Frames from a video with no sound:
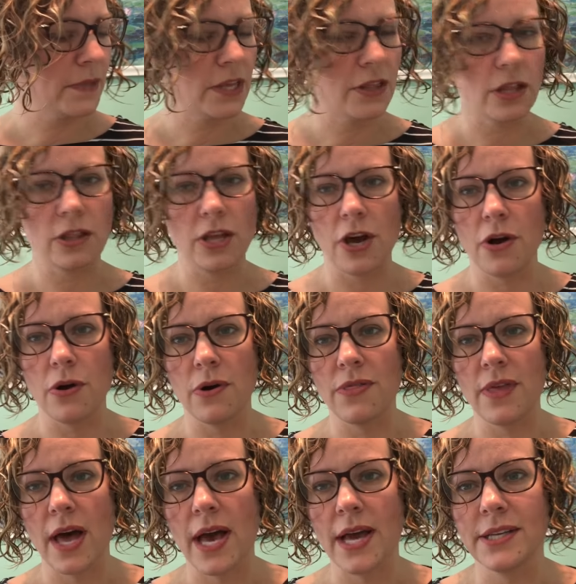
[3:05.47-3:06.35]
the low
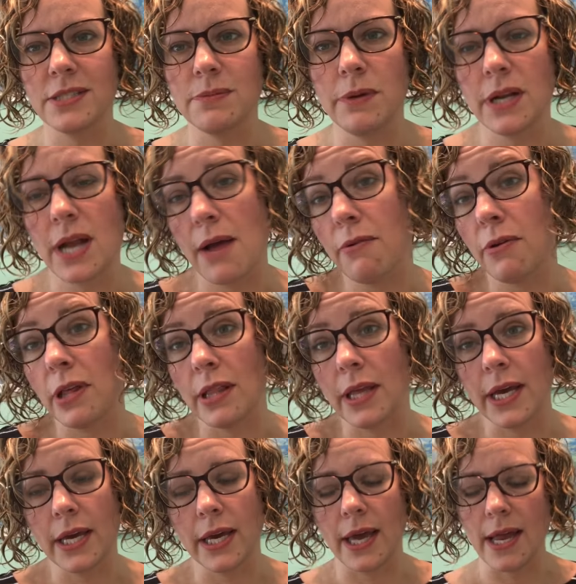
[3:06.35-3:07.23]
and the high speed. I really
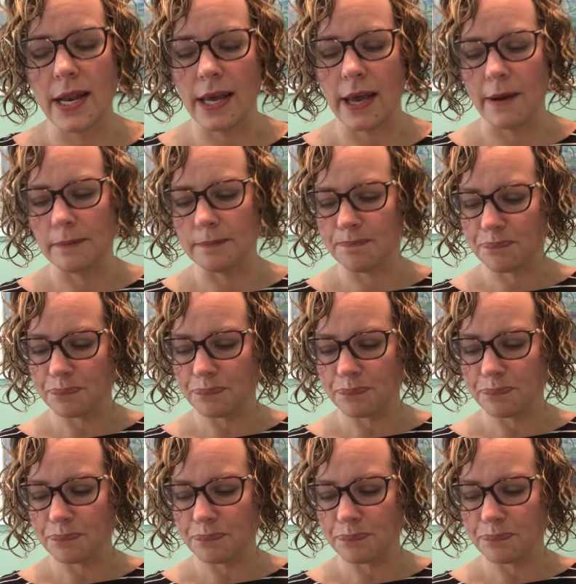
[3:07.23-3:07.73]
like it. Anyhow.